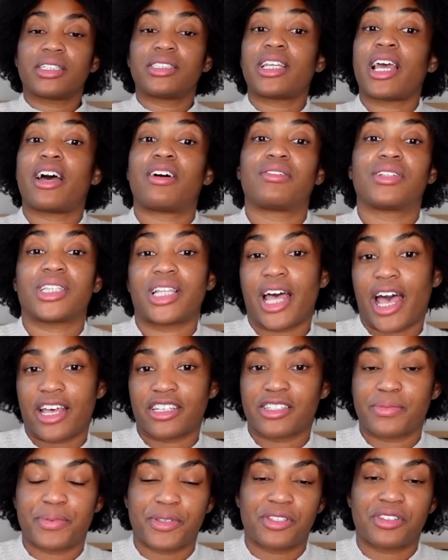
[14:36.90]
Now,
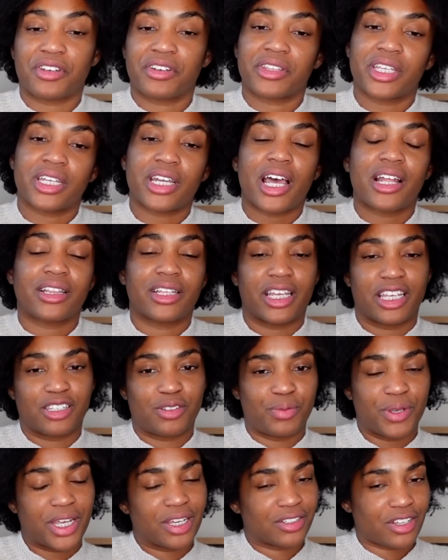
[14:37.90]
last but certainly not
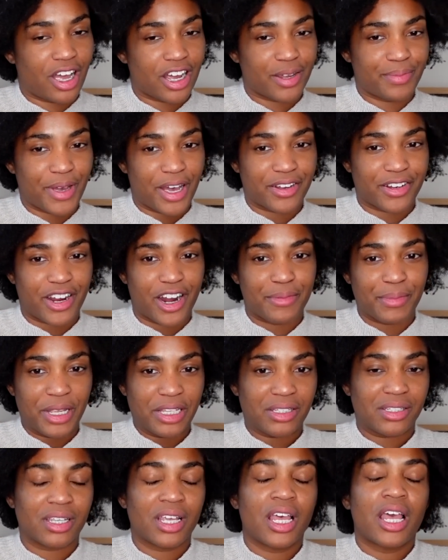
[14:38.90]
least, we can talk about
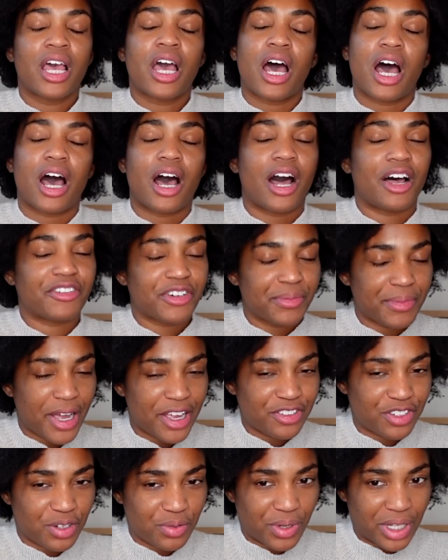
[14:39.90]
garments. I'll
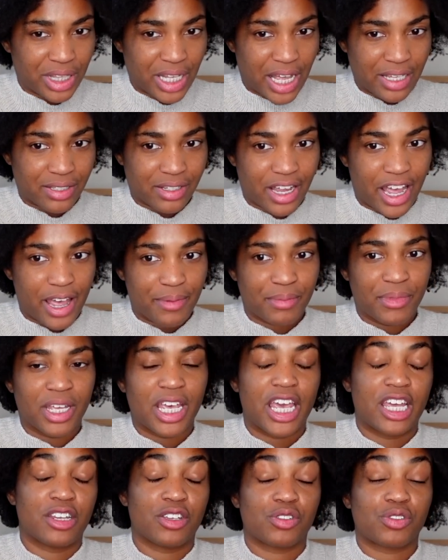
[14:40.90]
remind you one last time,
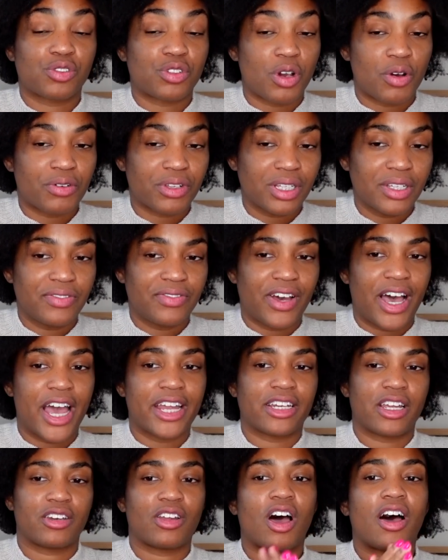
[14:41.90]
it is totally
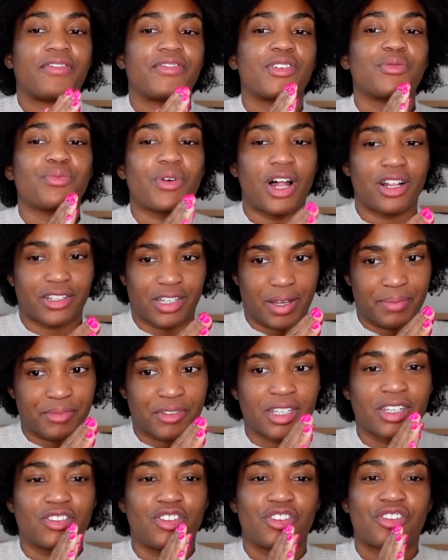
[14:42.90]
fine and often welcomed
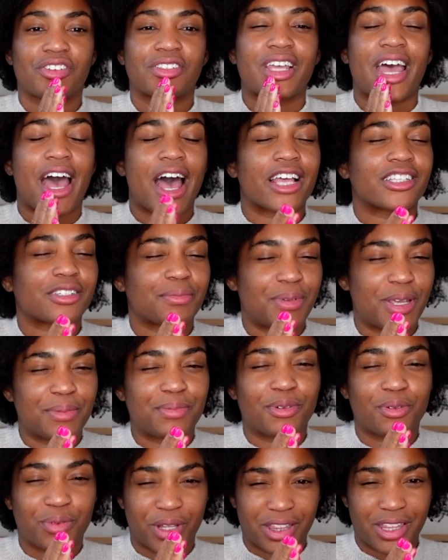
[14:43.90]
to just ask
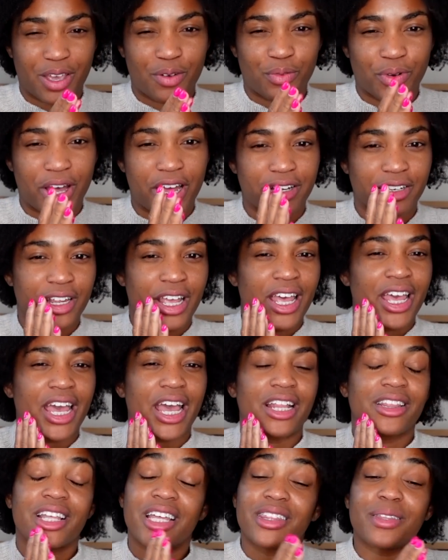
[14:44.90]
people what they want
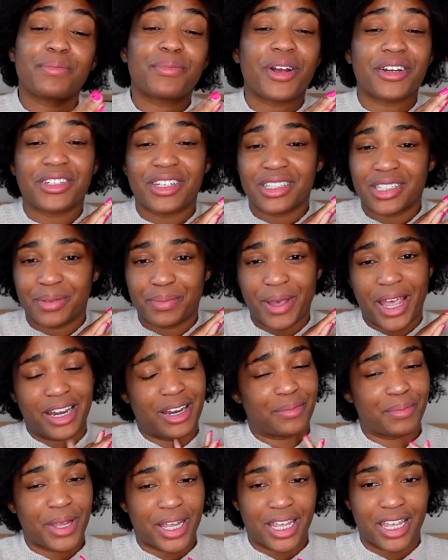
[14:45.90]
and let them participate
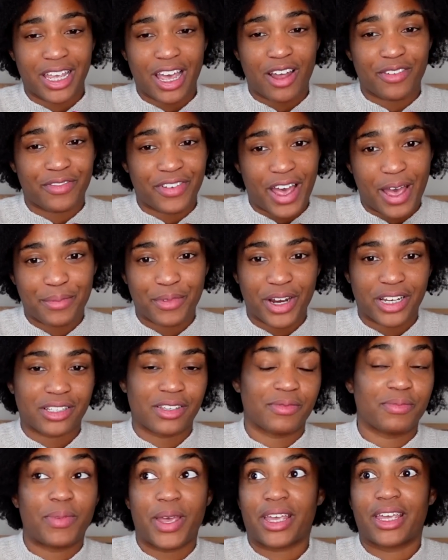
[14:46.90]
in picking out fabrics
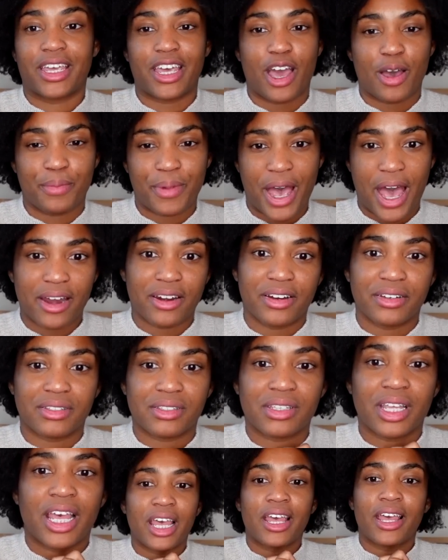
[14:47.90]
and picking out
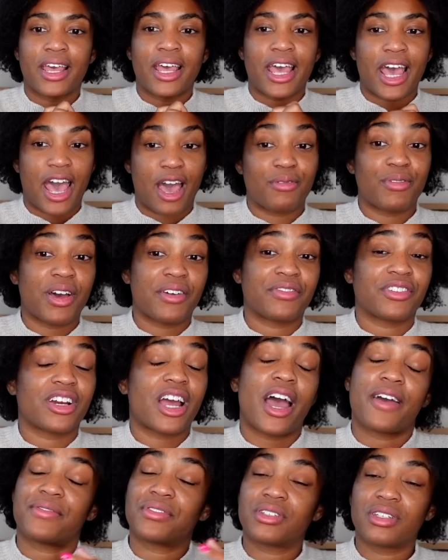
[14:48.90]
patterns.
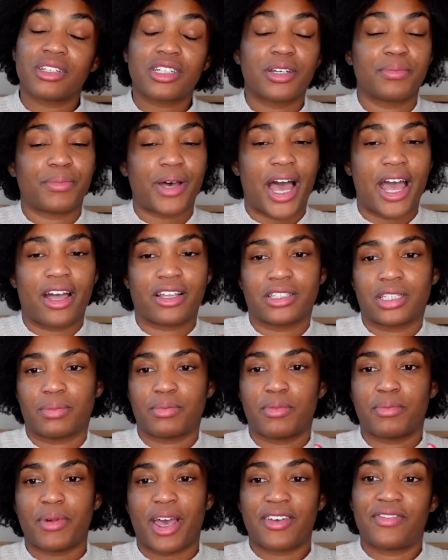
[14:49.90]
However, I've still compiled some
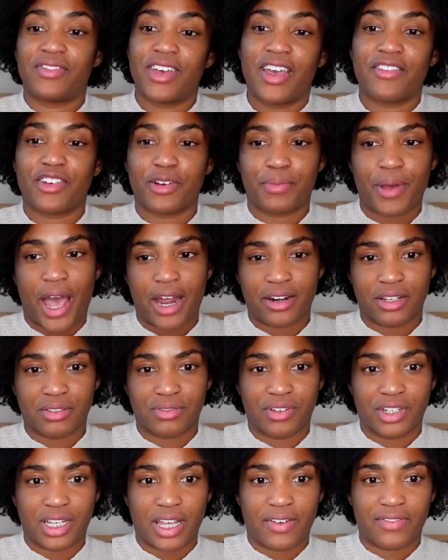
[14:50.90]
of my favorite patterns
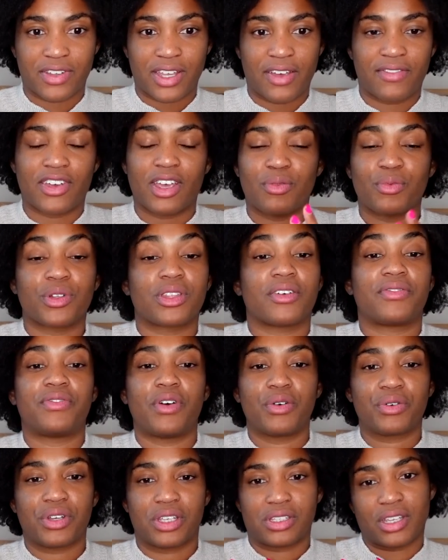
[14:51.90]
for gift giving with a
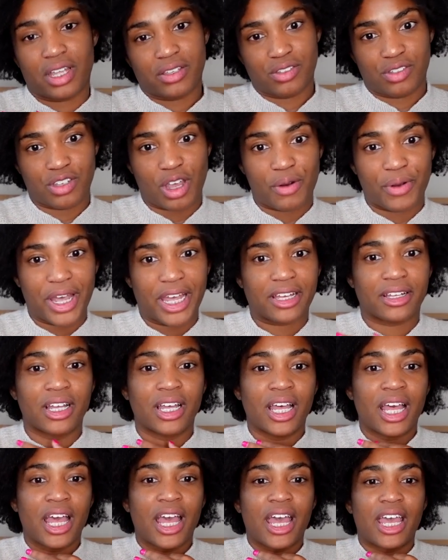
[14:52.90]
focus on sewing.
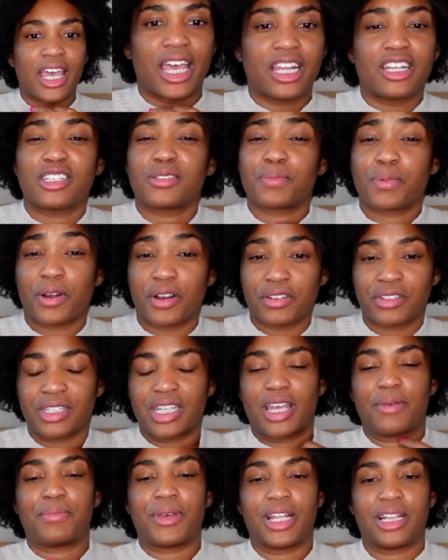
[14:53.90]
It is
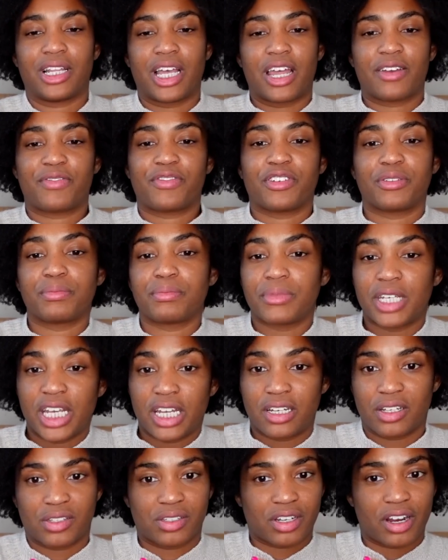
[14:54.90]
personally a bit late for me
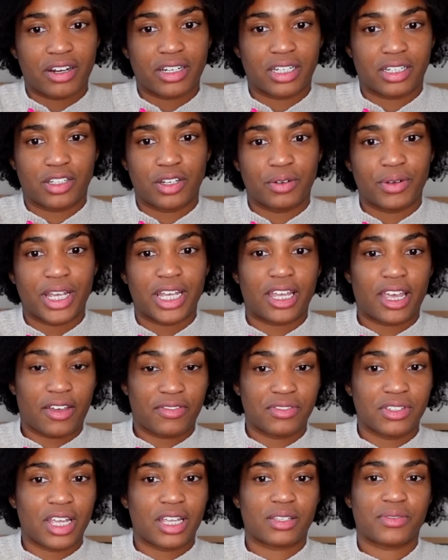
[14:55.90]
to start doing
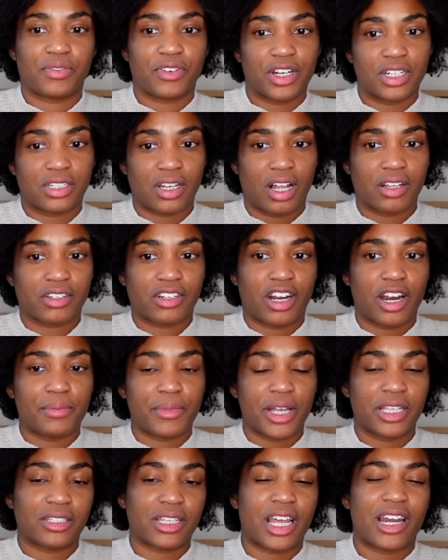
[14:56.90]
gift knits for adult
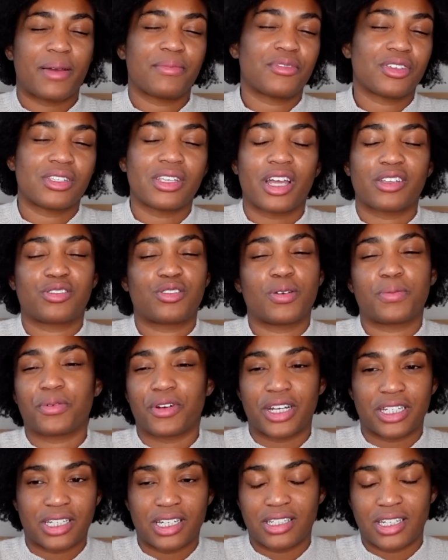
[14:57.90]
garments, and I'm just not super
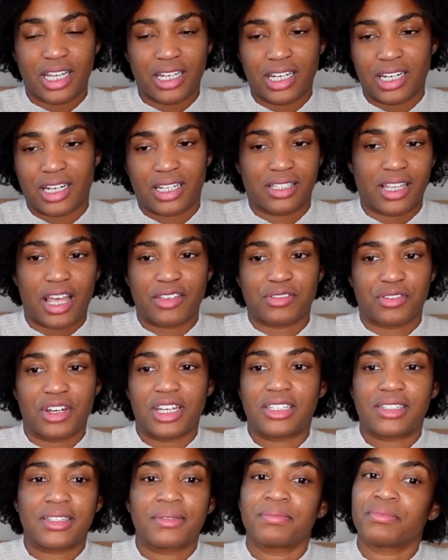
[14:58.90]
into knitted
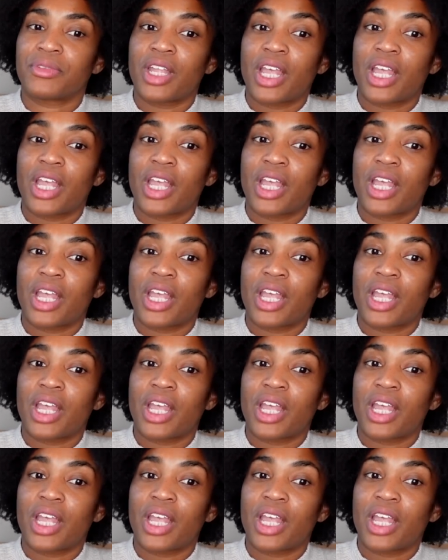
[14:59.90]
accessories.